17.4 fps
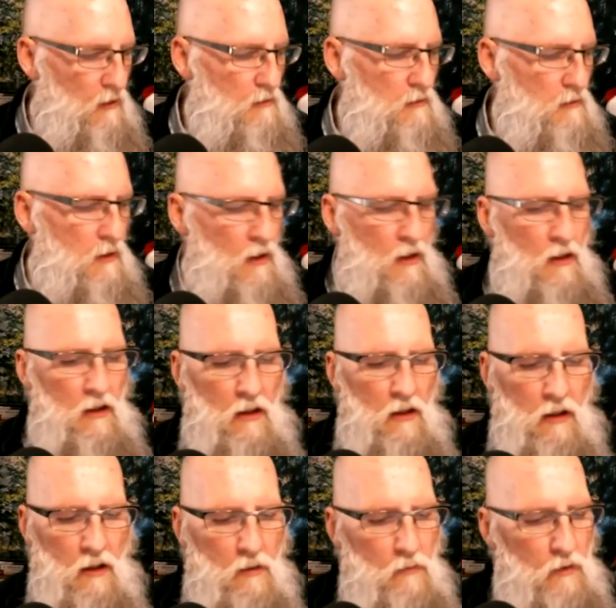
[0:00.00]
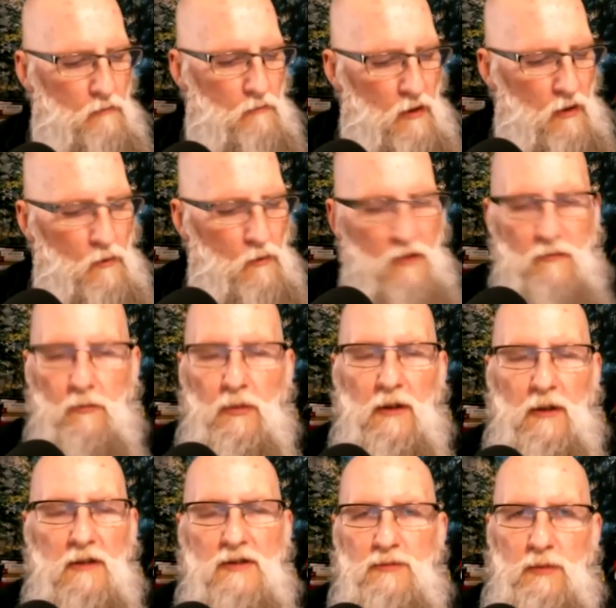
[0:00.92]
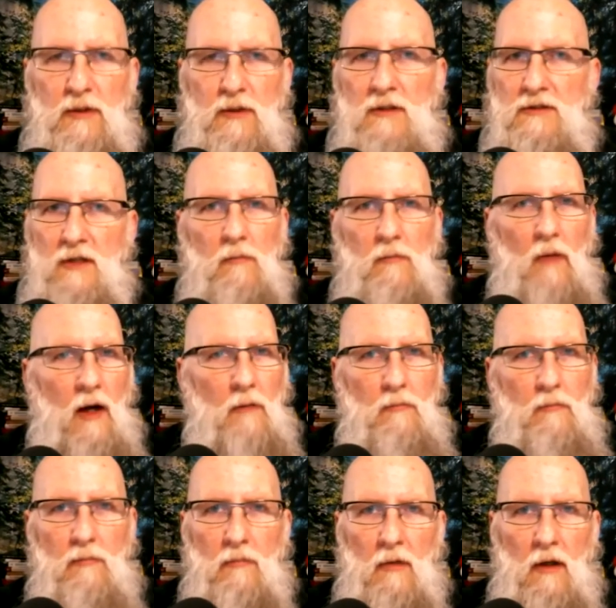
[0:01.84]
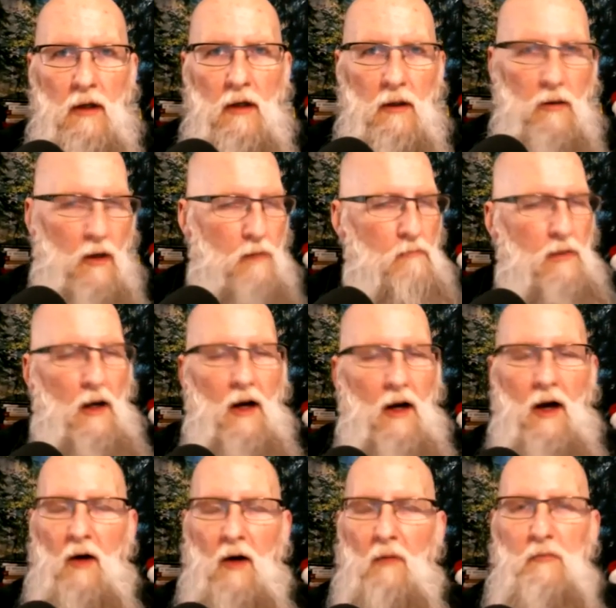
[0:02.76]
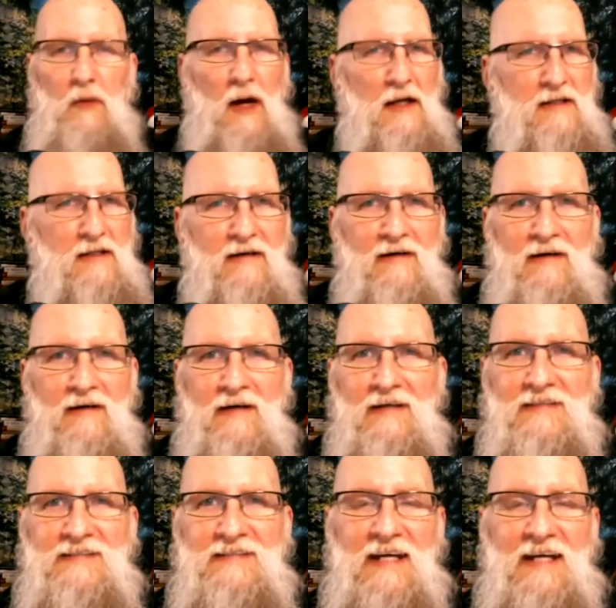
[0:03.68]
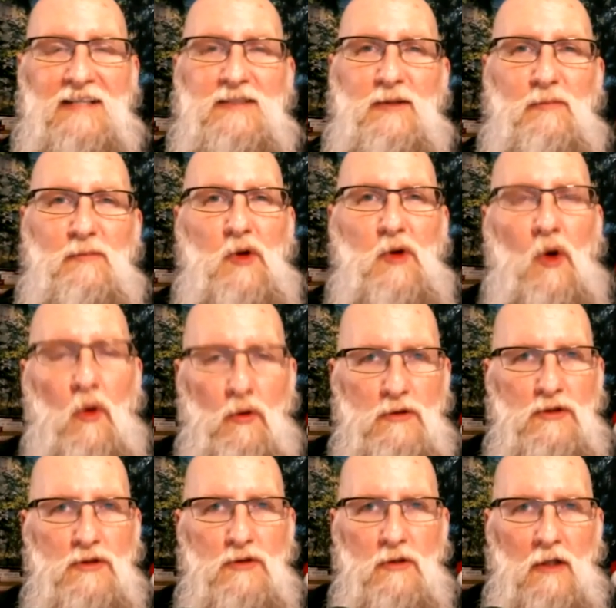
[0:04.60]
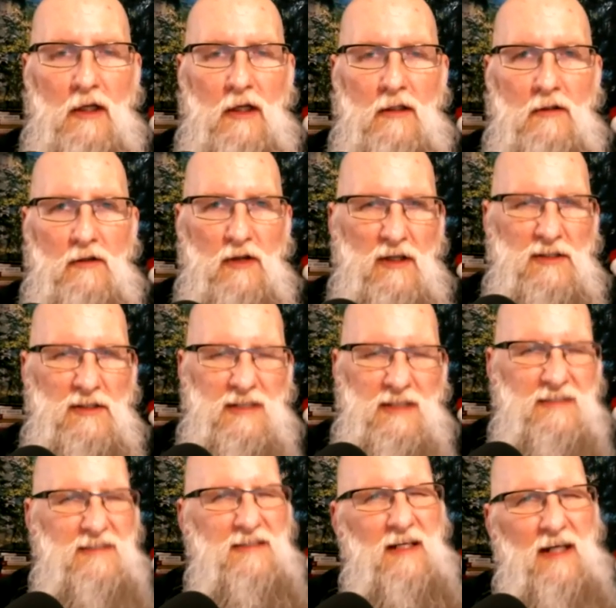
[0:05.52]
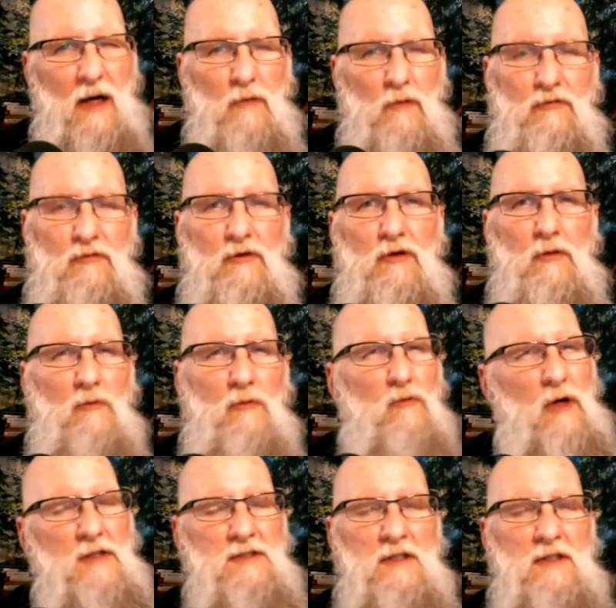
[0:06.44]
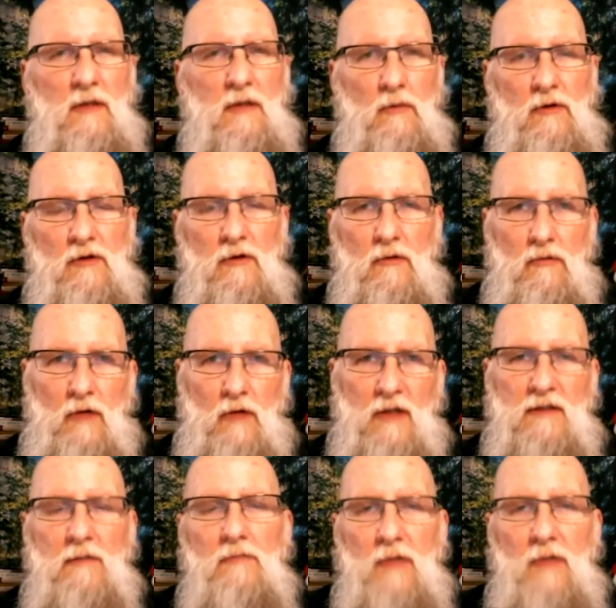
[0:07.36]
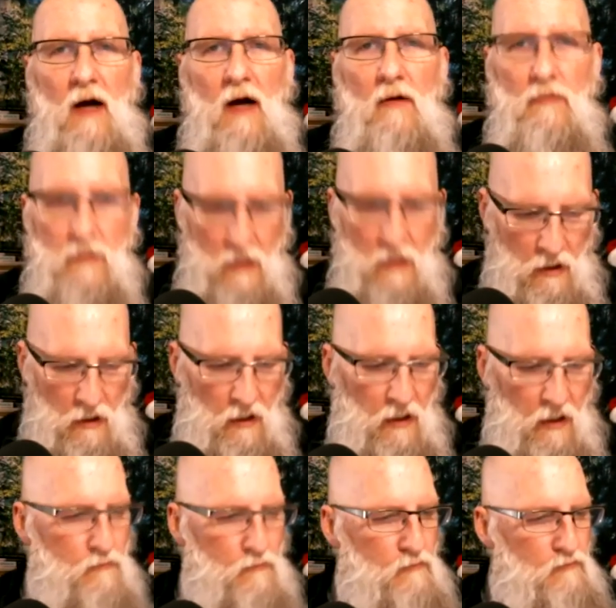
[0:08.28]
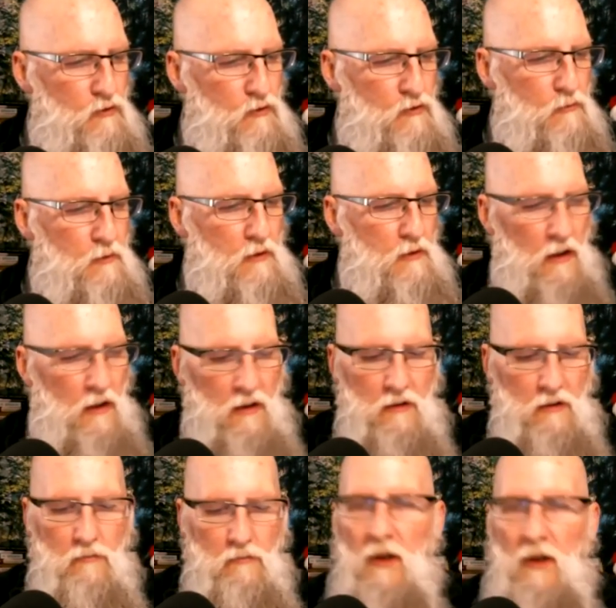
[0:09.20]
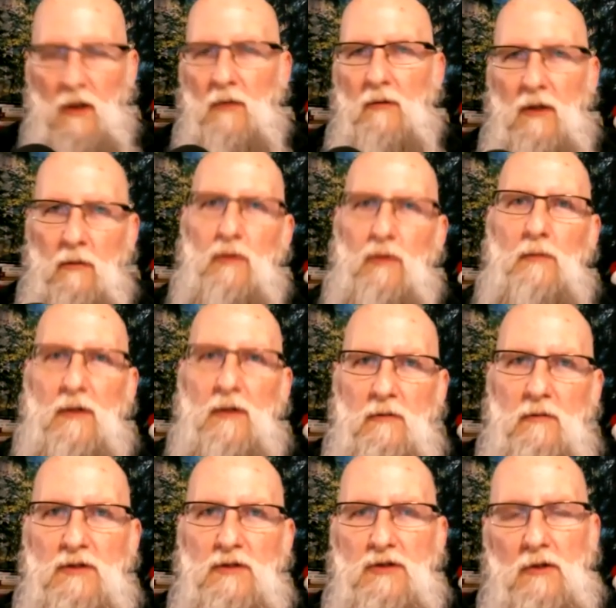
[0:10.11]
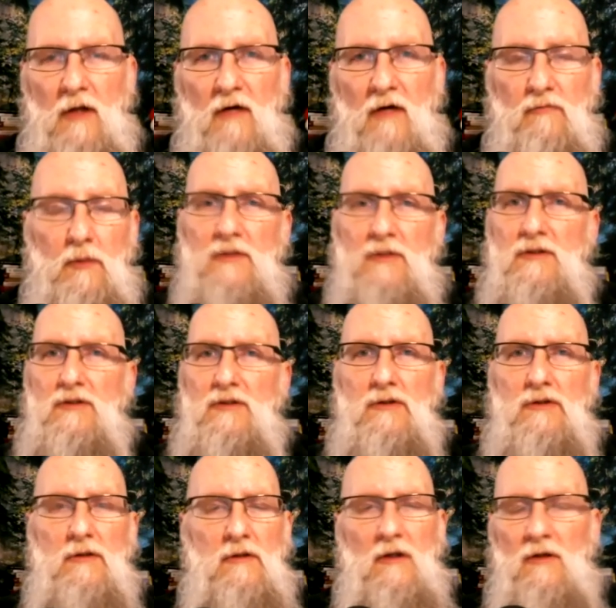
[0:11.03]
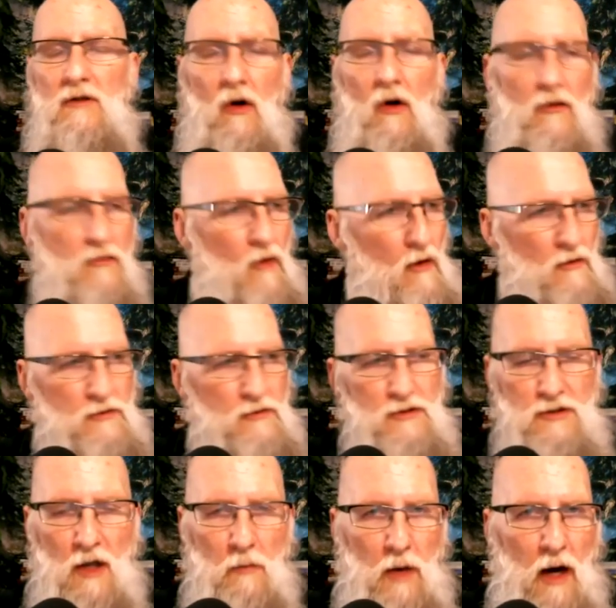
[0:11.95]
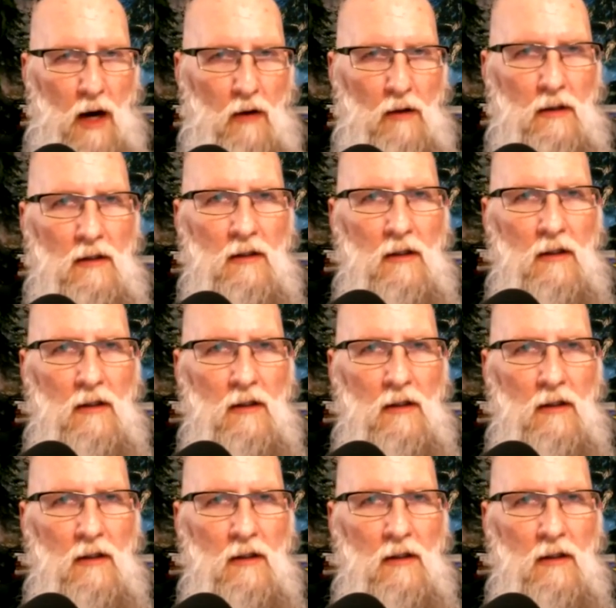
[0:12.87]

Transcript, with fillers: on and write with, please, I'll beg you, take some notes so that things that stick out for you and resonate with you, write them down and review them and implement them into your life, because it's the knowledge is not power.